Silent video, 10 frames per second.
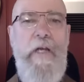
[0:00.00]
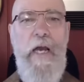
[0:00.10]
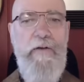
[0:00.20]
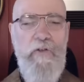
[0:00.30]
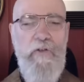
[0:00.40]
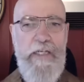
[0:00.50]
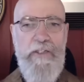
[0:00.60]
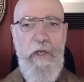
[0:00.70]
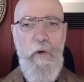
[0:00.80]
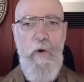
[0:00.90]
kind of
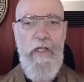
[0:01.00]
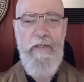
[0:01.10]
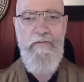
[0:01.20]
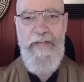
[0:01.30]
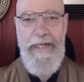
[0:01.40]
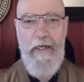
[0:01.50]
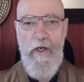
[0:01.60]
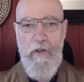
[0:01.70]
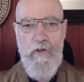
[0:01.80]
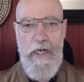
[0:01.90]
dressing, oil and
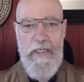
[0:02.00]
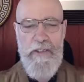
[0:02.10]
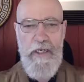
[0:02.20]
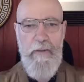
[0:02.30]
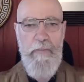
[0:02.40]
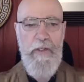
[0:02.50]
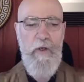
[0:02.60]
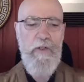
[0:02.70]
vinegar dressing. But you're